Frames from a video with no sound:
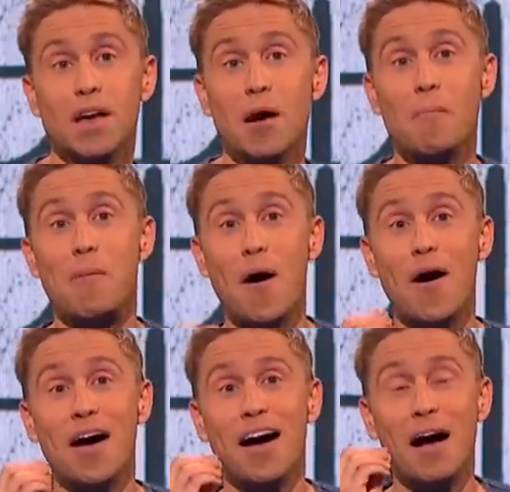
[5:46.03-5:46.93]

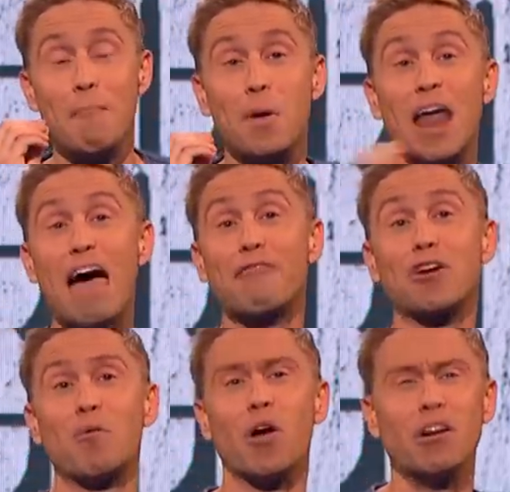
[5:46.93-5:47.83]
But
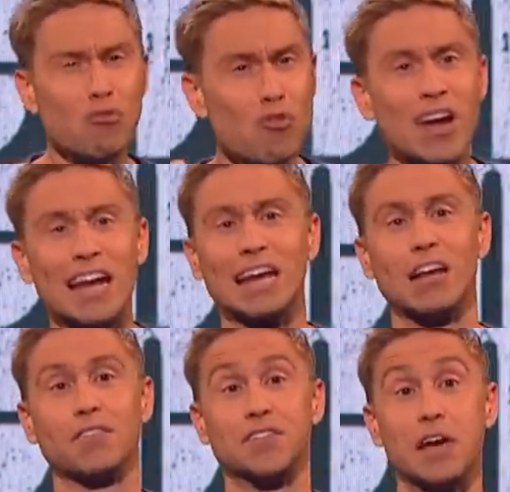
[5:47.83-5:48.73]
everyone really
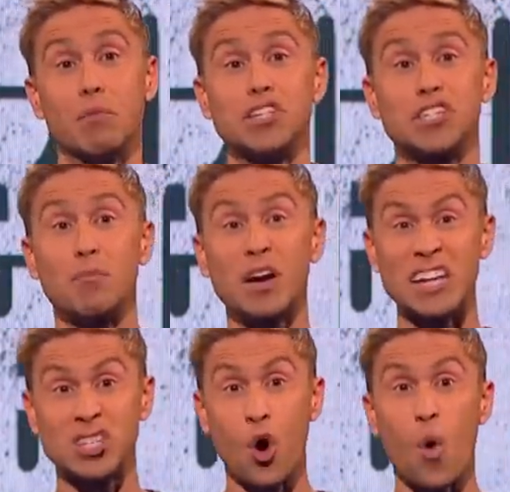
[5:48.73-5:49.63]
loves it when someone
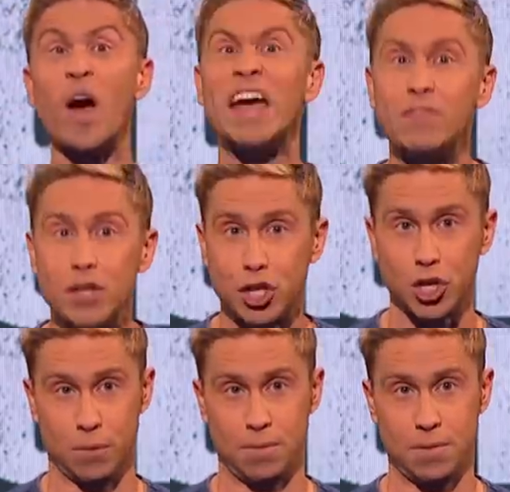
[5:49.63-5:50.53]
gets caught in the tune.